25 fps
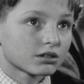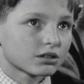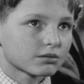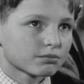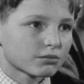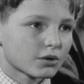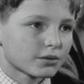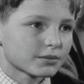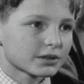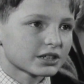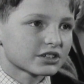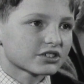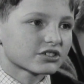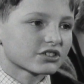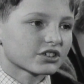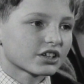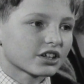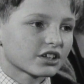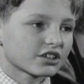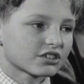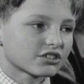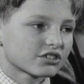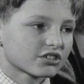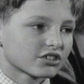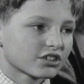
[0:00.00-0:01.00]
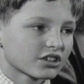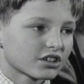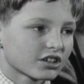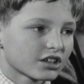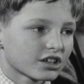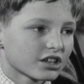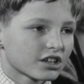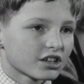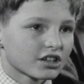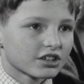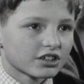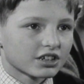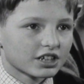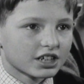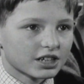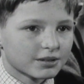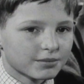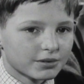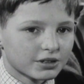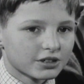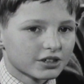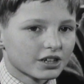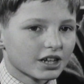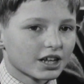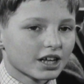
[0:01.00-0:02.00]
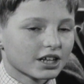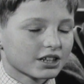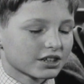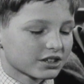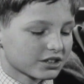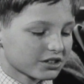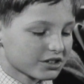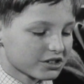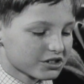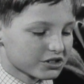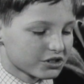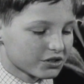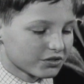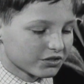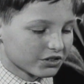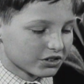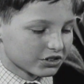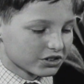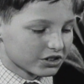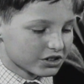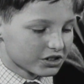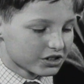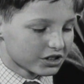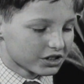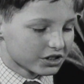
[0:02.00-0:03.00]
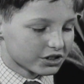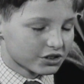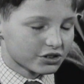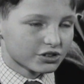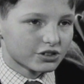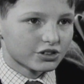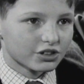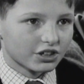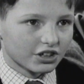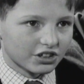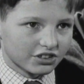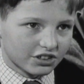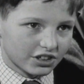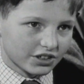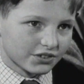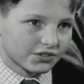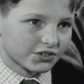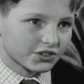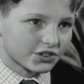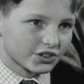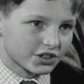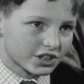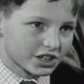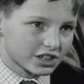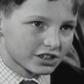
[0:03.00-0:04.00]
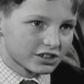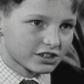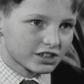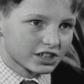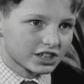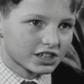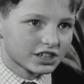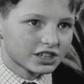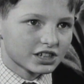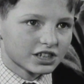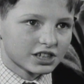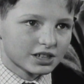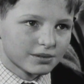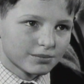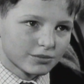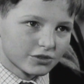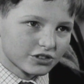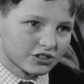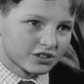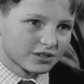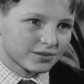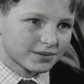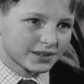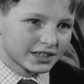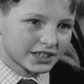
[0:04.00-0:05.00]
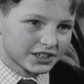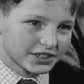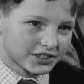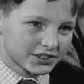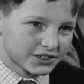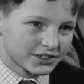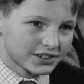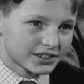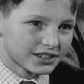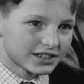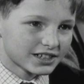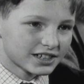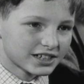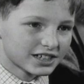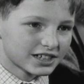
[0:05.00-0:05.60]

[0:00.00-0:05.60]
Mummy says, Diarmaid, you look as if you're guilty. It must have been you.